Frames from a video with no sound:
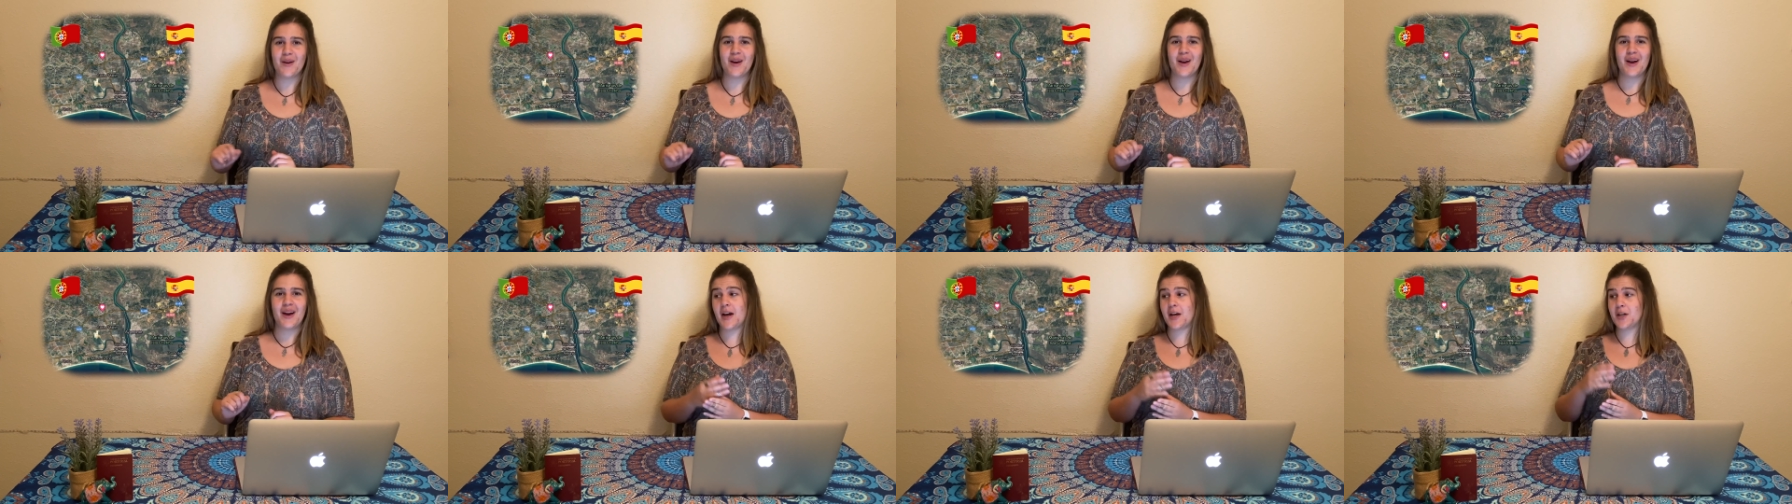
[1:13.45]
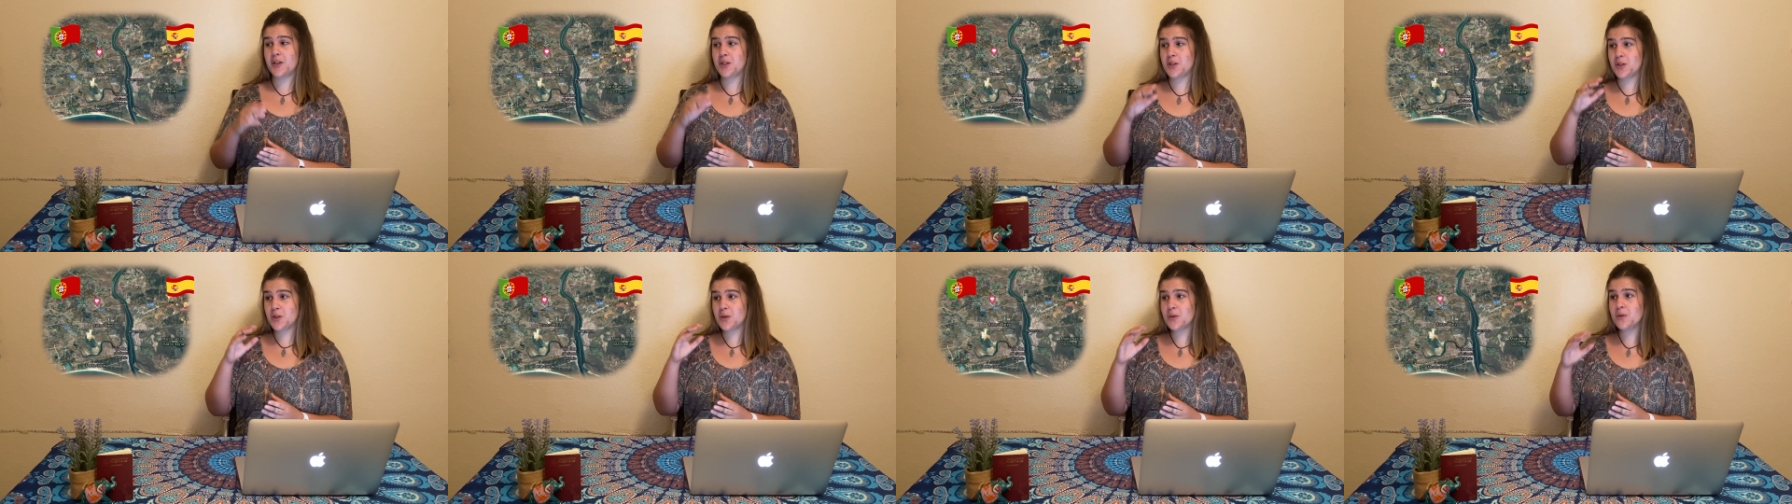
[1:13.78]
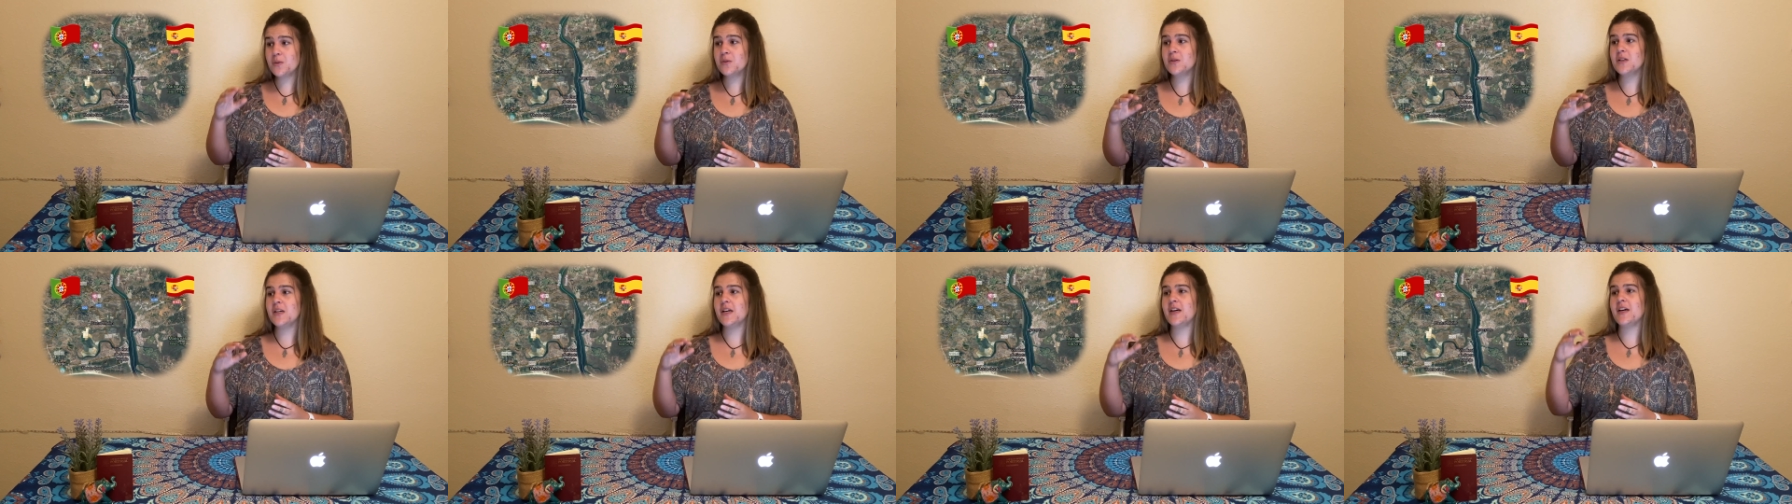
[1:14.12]
I
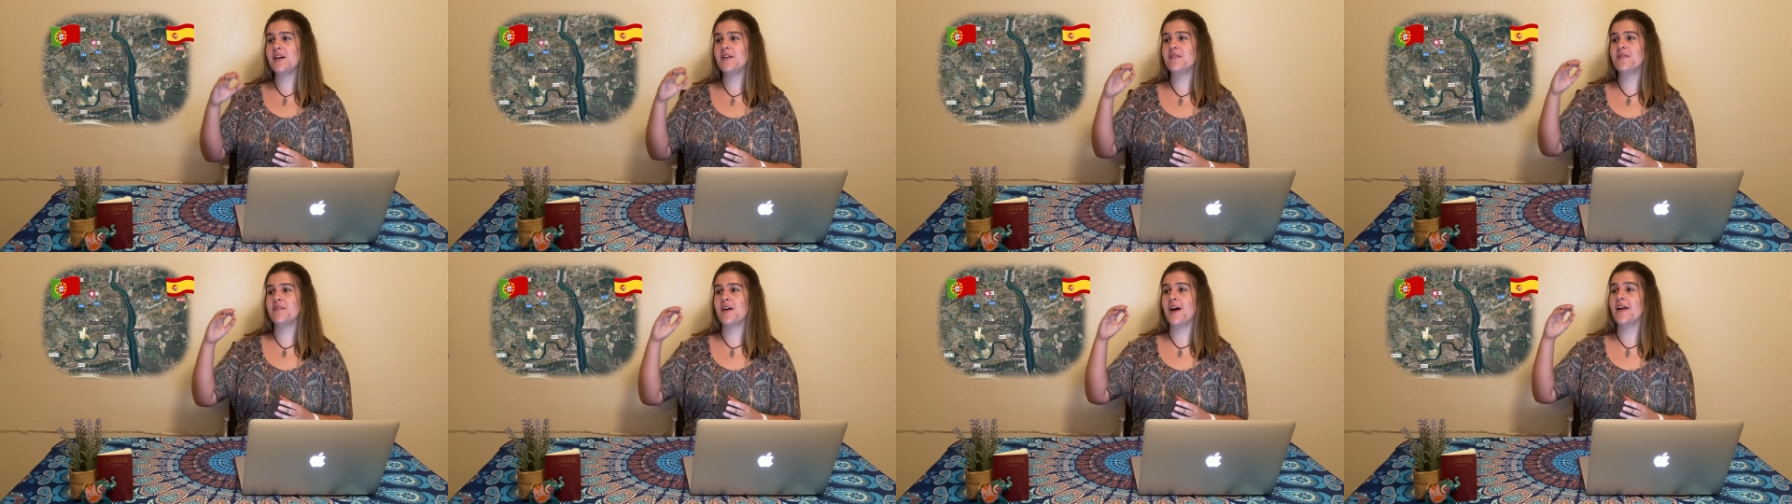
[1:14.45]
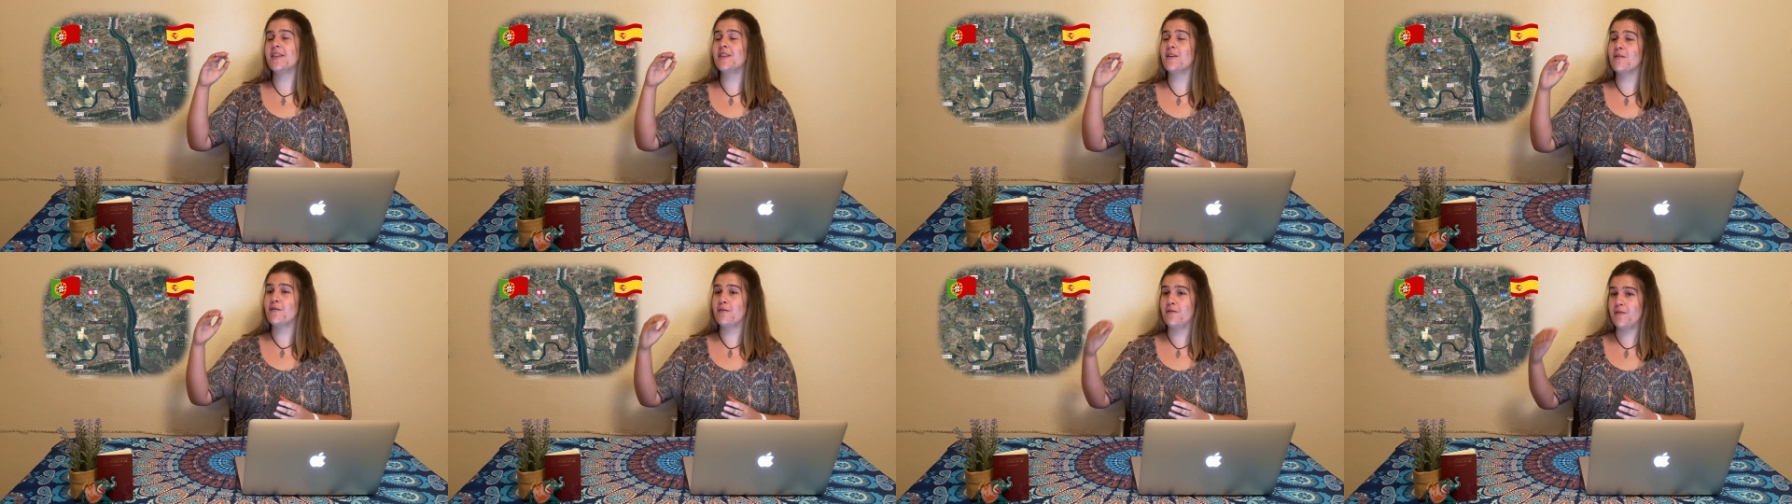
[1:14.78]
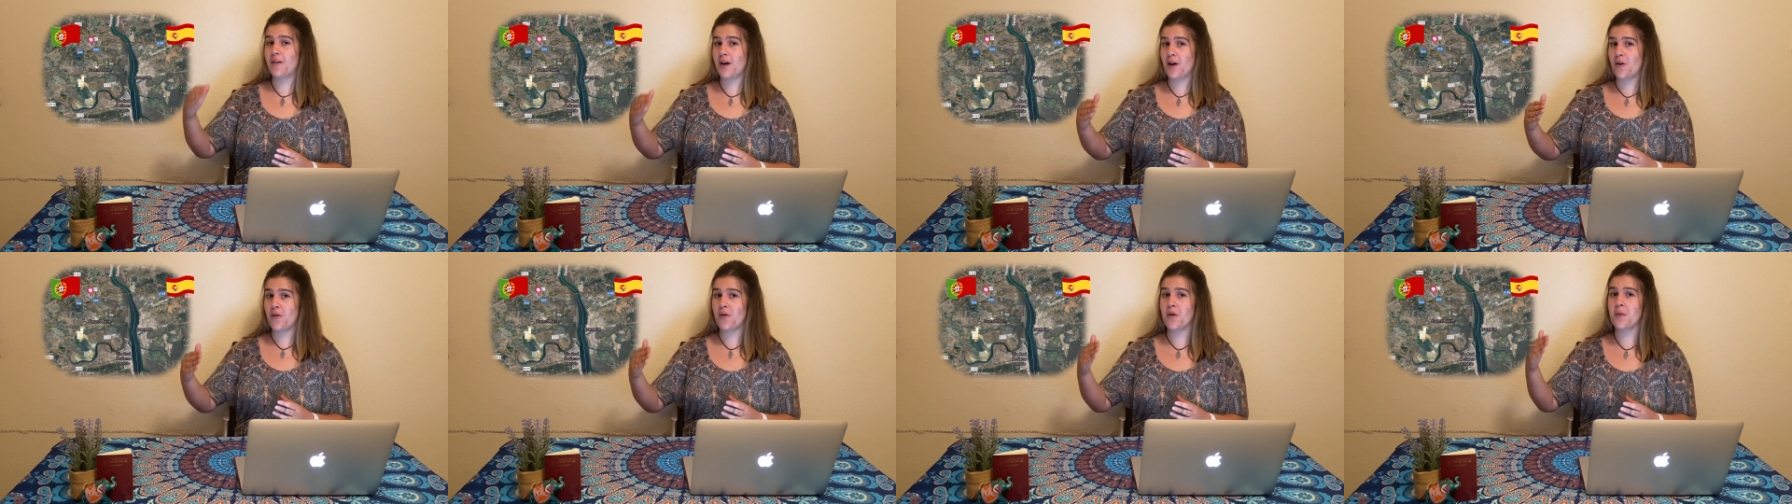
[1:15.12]
do live at the
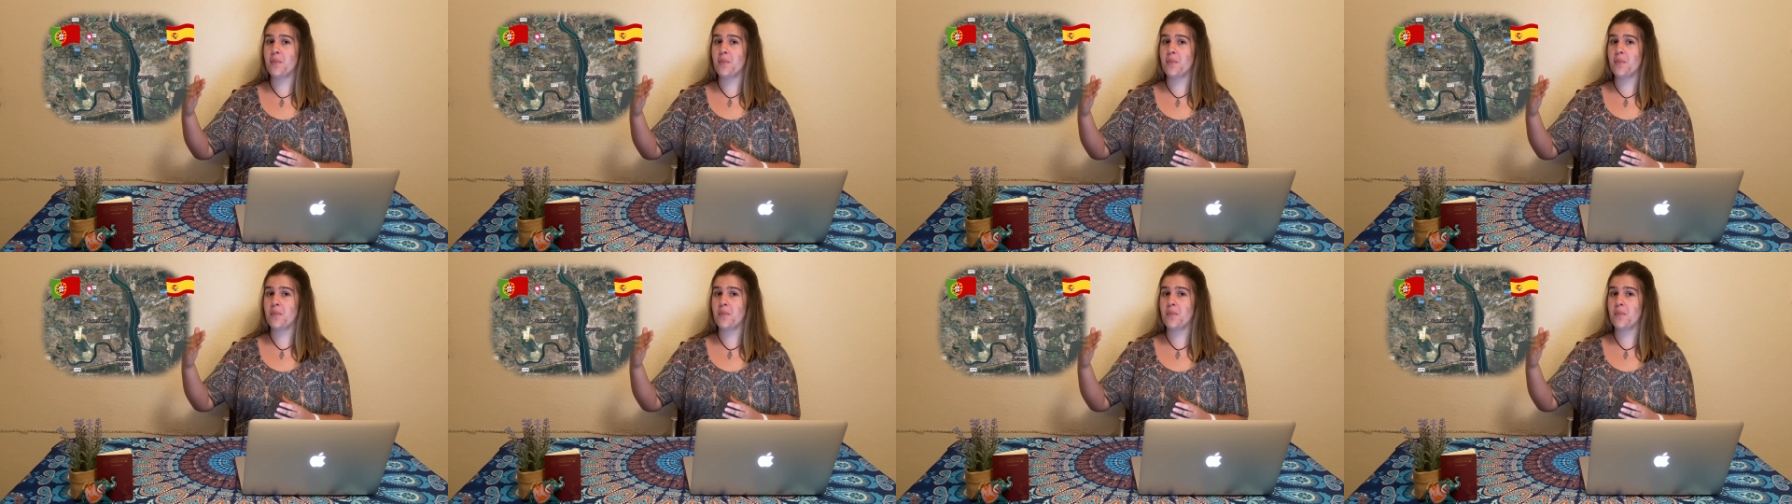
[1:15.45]
very